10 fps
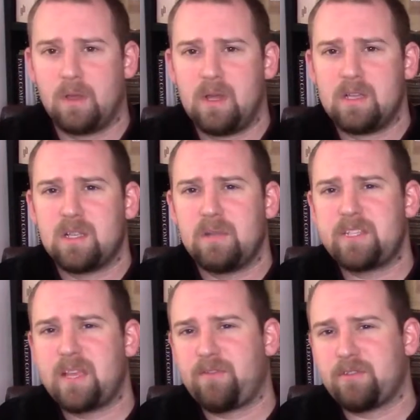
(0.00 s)
So let me
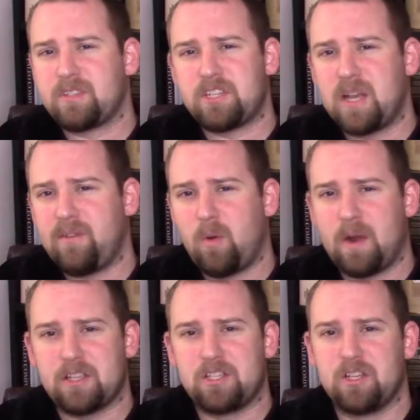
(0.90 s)
say first, you never
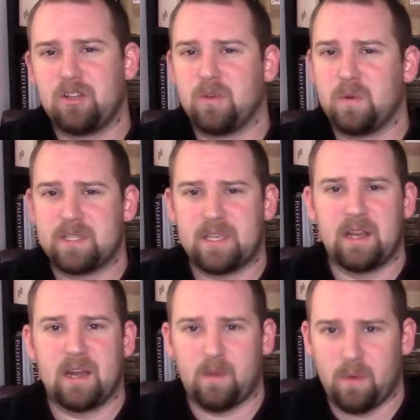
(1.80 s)
want to chill the whiskey
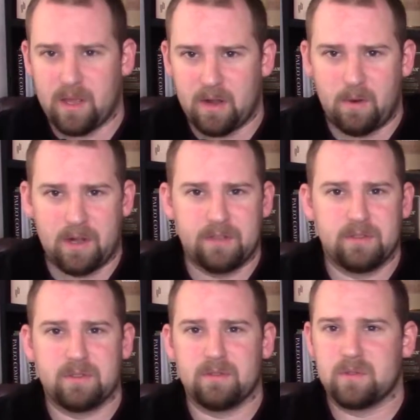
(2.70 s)
in any way. You don't want to
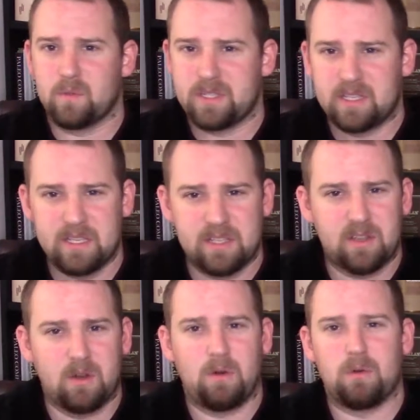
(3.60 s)
use those whiskey
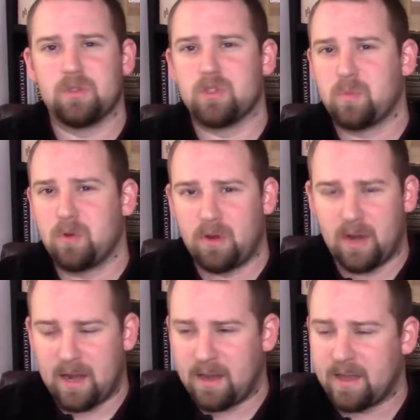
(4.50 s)
stones or put it
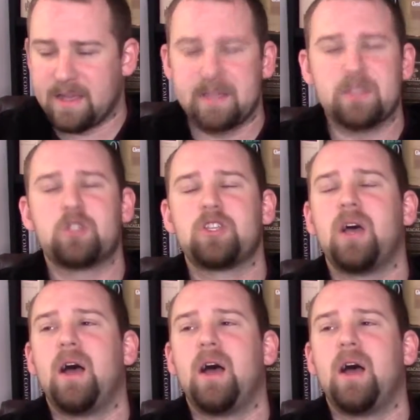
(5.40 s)
on ice.